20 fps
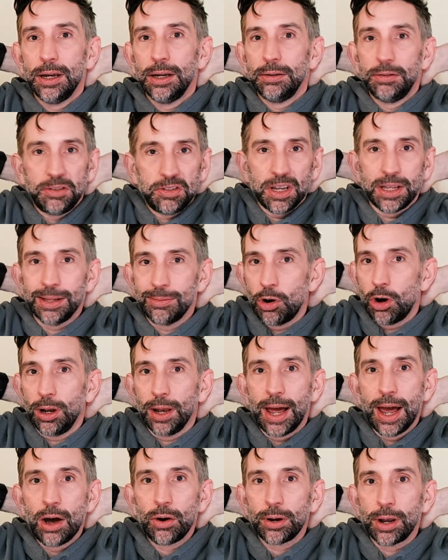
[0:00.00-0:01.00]
send them all
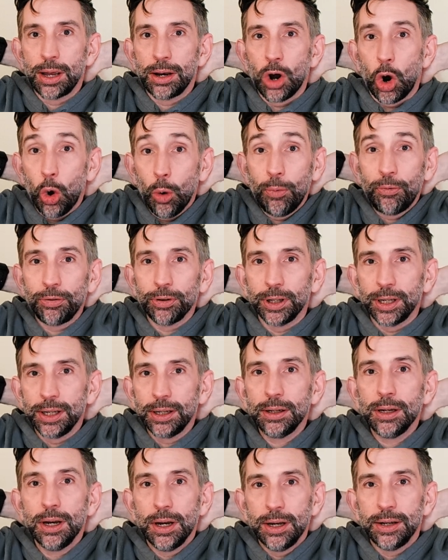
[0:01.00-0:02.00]
out and
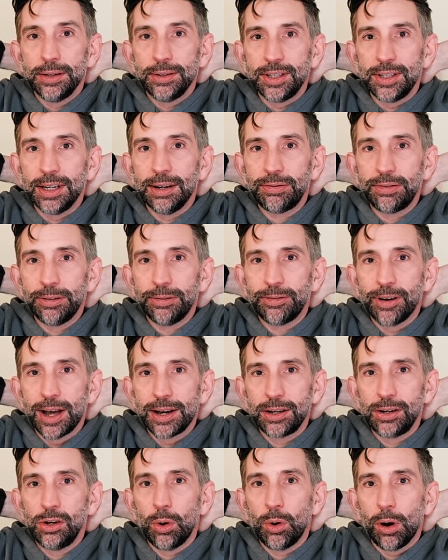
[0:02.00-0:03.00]
hopefully see if they
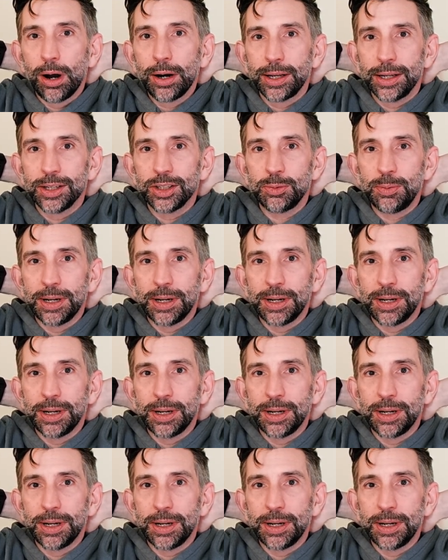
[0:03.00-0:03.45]
find a new audience.